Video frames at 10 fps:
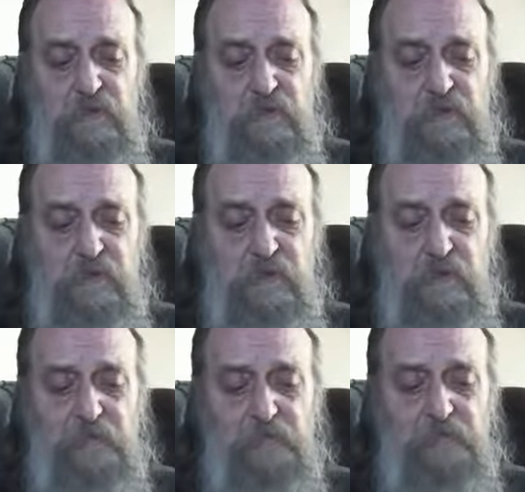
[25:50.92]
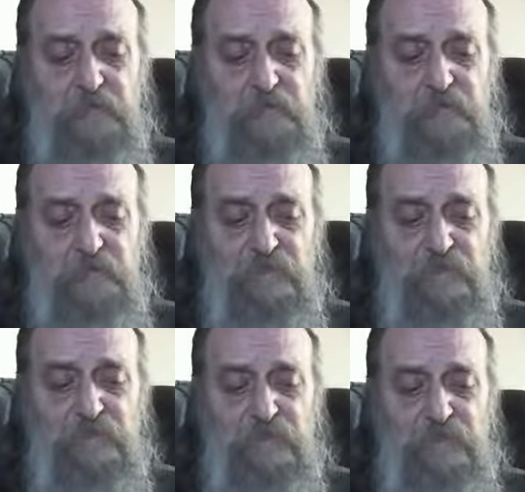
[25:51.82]
now,
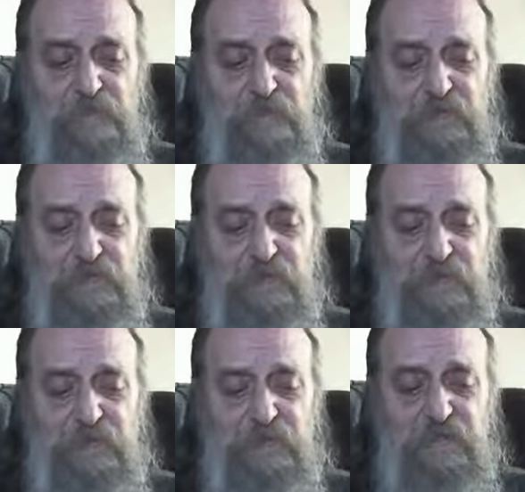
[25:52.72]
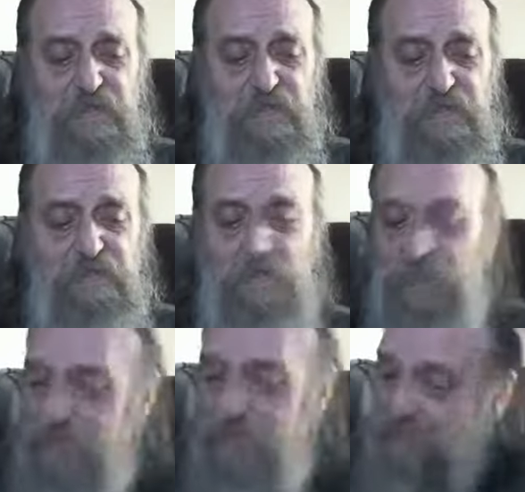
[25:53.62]
there's
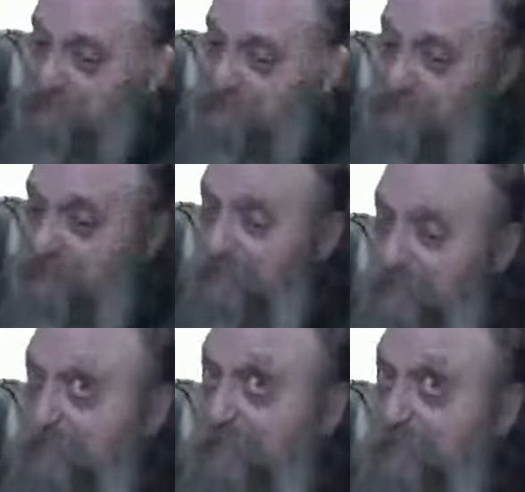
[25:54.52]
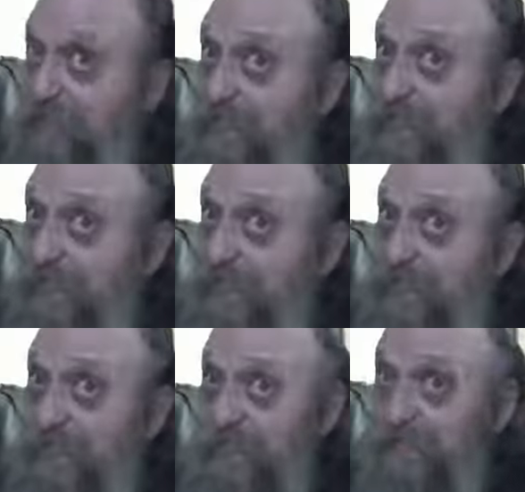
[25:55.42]
much to say in
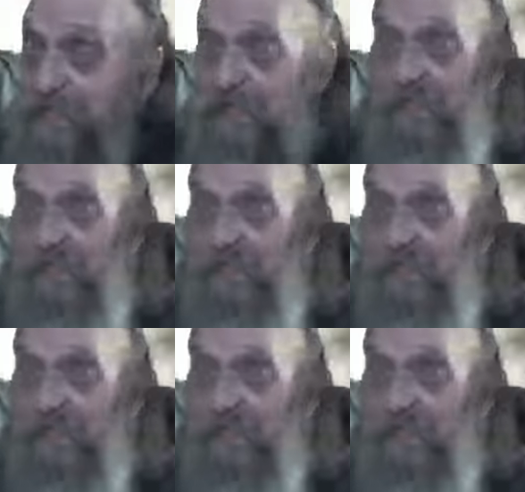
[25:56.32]
in as